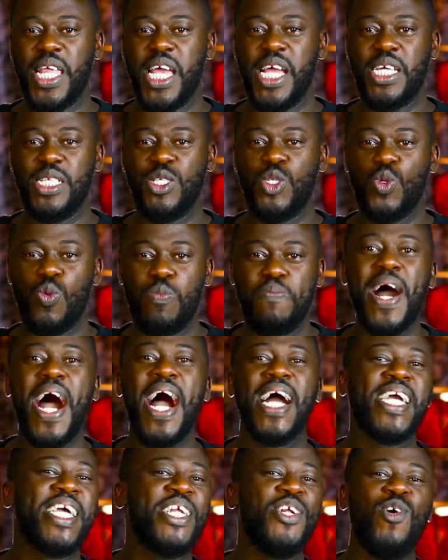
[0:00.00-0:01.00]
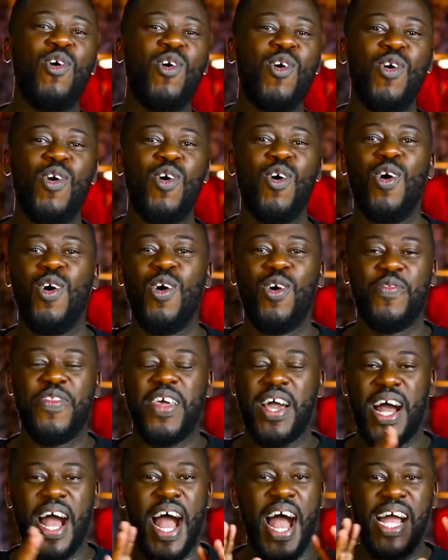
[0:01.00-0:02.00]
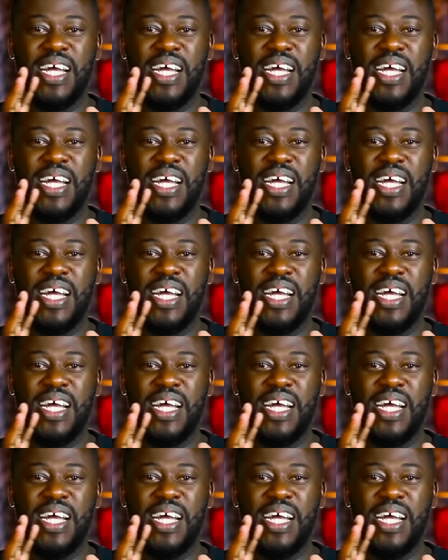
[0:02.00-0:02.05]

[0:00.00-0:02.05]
they zuba kidogo or their